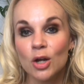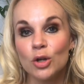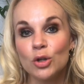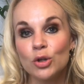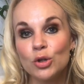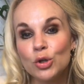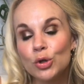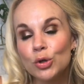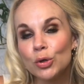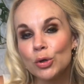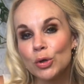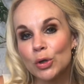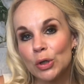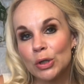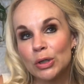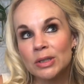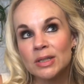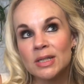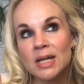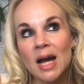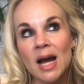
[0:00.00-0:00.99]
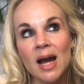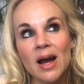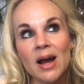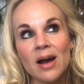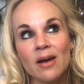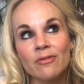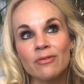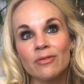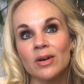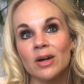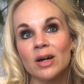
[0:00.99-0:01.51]
You could
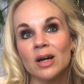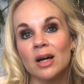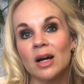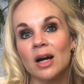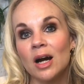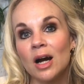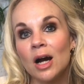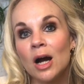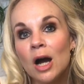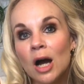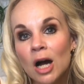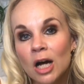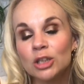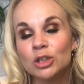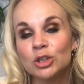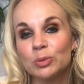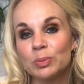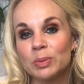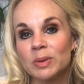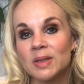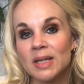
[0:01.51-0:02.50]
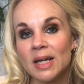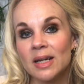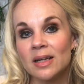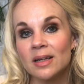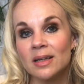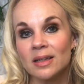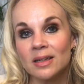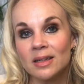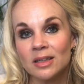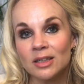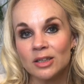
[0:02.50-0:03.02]
have 100%
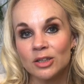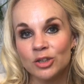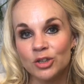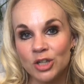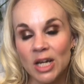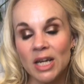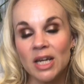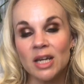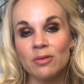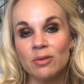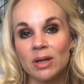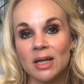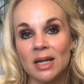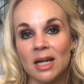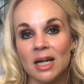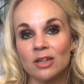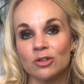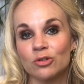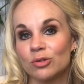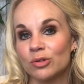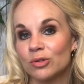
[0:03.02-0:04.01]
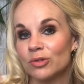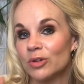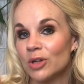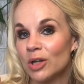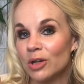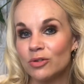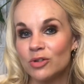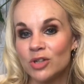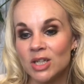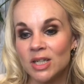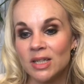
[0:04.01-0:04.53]
genuine, natural, no
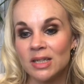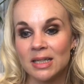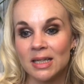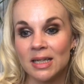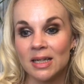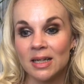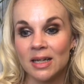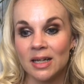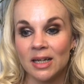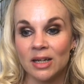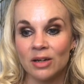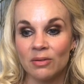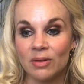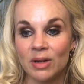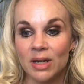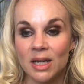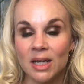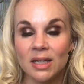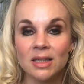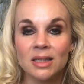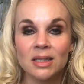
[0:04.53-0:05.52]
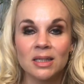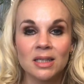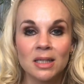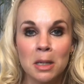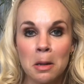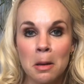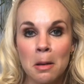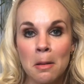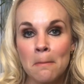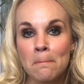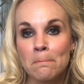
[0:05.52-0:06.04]
cheating ingredients,
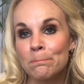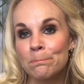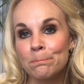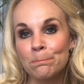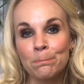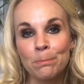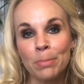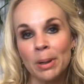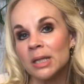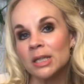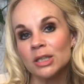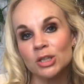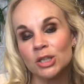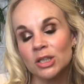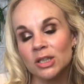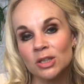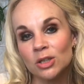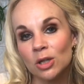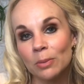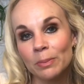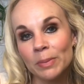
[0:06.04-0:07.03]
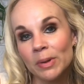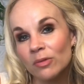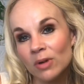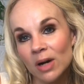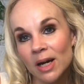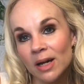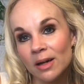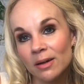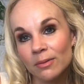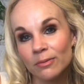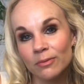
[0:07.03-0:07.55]
but it just not be
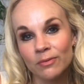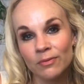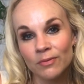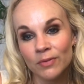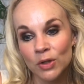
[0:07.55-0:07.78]
right for